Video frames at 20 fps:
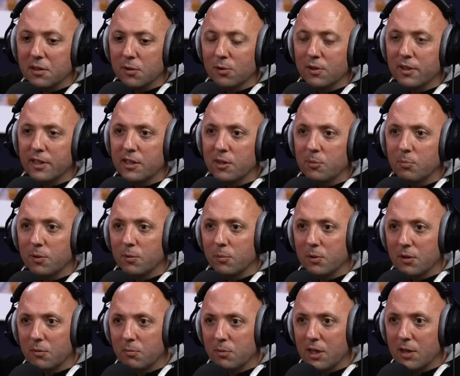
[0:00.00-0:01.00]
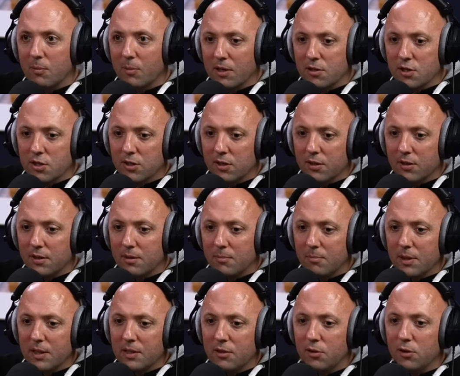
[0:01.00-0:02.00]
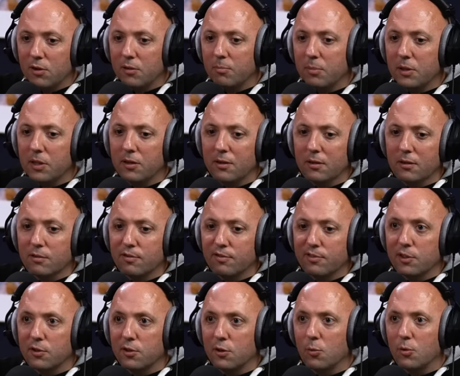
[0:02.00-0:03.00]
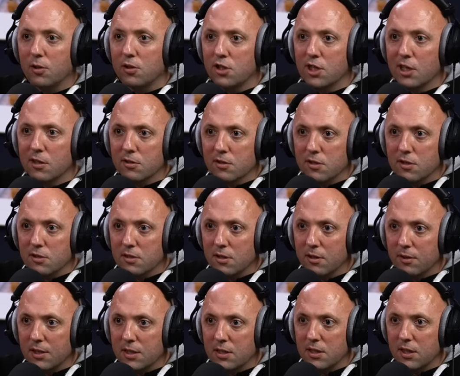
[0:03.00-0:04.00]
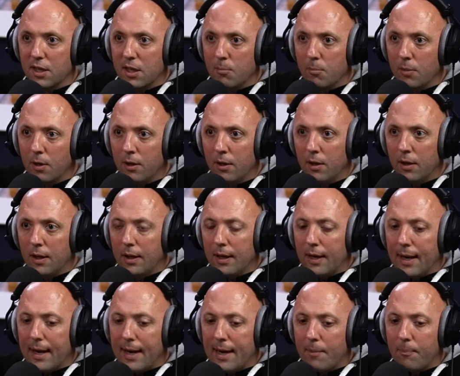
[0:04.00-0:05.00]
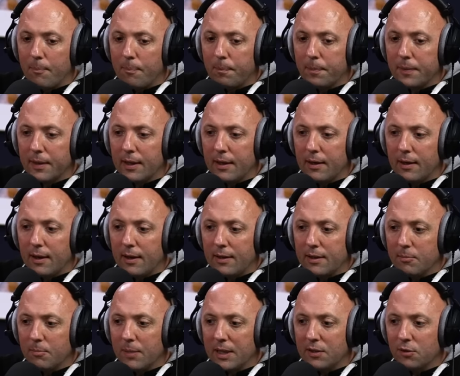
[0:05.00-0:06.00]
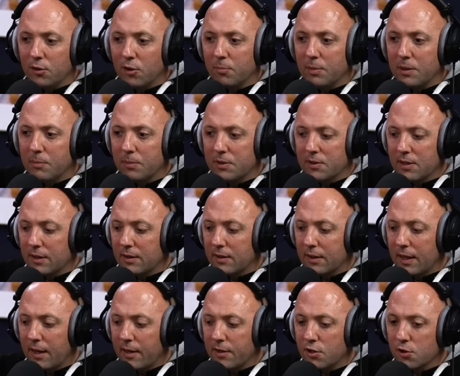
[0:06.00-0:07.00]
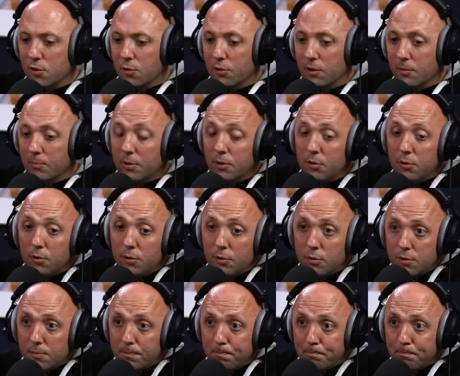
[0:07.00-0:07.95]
little late, the Birmingham game, actually, that it might not be flooded with chances this game. And it might not be particularly high scoring, but who knows?